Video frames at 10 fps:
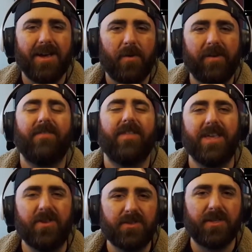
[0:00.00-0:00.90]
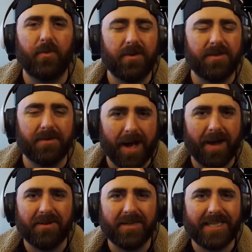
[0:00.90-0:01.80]
Whenever they use the word
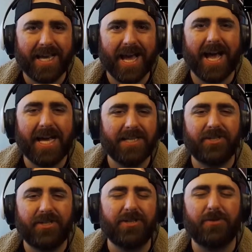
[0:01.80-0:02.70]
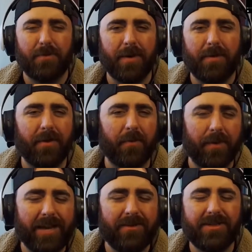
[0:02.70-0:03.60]
democracy, guys, just remember that when
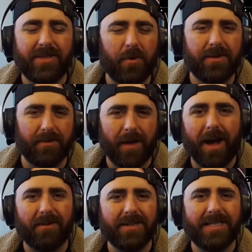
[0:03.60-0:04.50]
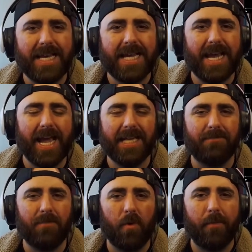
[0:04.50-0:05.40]
they use the word democracy, it's
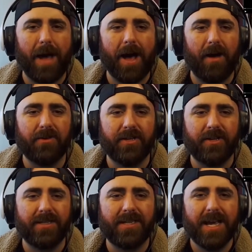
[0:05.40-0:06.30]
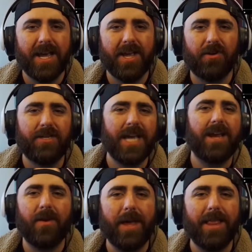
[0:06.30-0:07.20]
more about just, you're
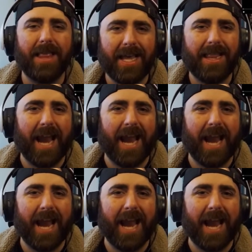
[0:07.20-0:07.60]
taking away the thing that